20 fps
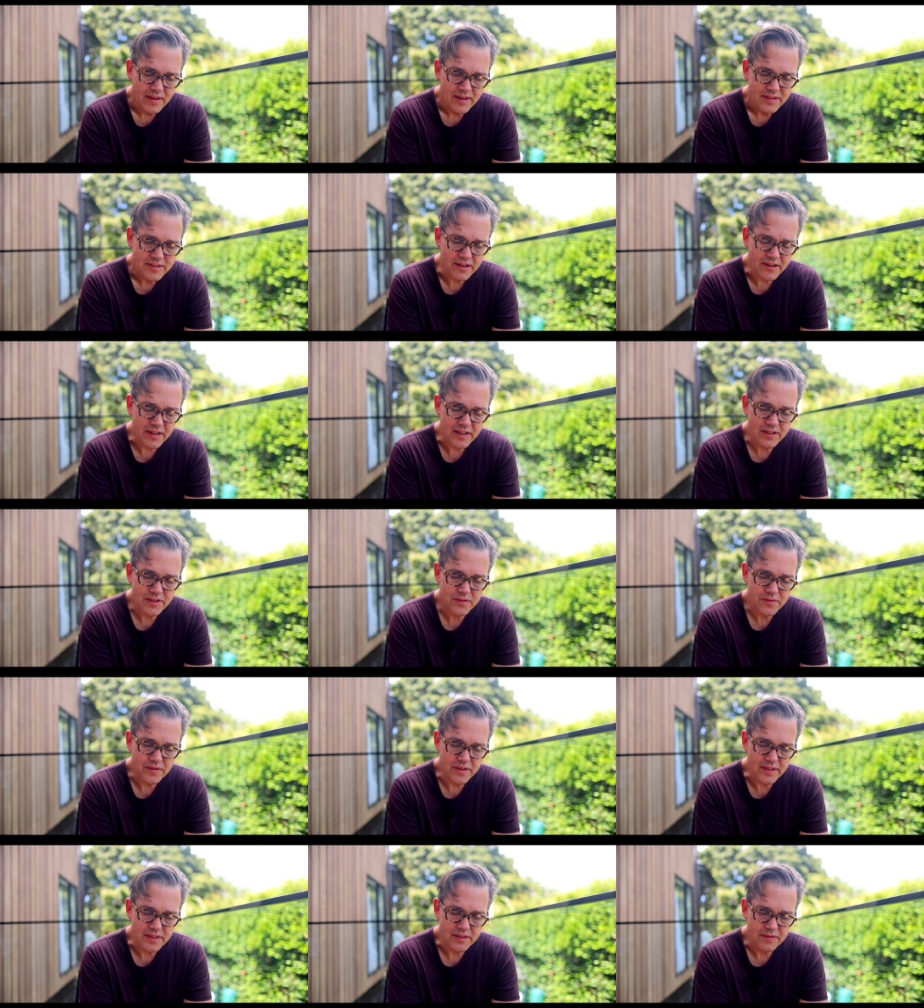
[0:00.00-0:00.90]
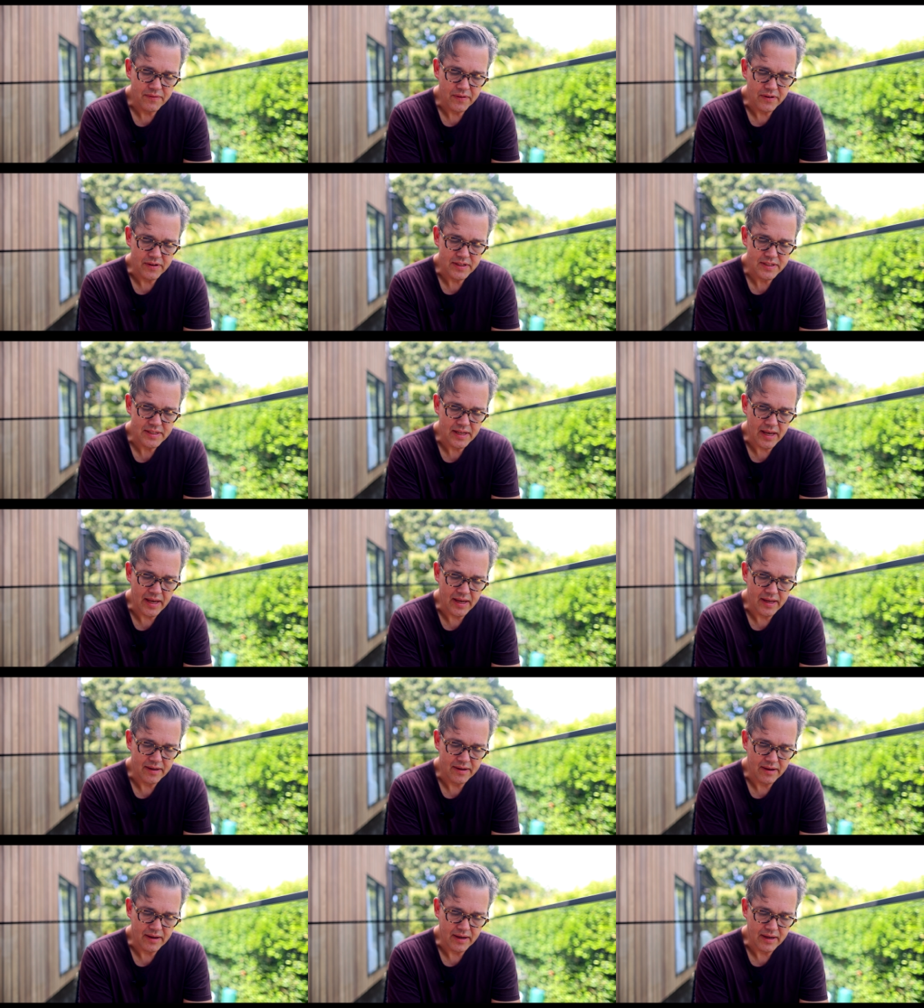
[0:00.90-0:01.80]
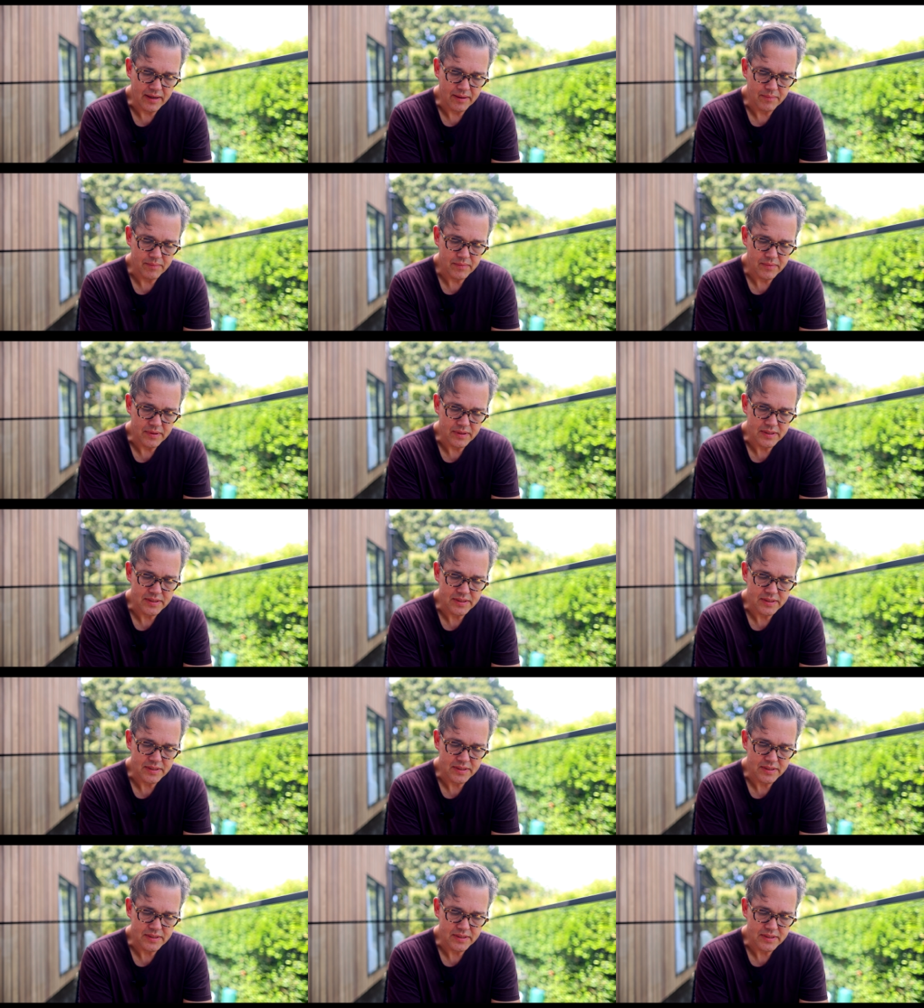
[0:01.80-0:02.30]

So yeah, it's very sad, the